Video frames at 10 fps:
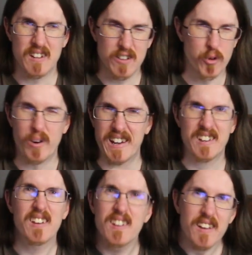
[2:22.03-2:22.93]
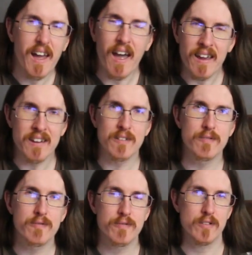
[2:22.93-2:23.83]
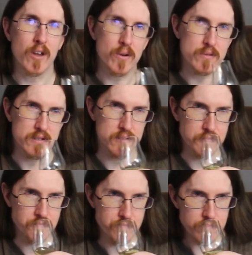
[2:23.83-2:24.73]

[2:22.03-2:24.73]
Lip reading: grit kind of notes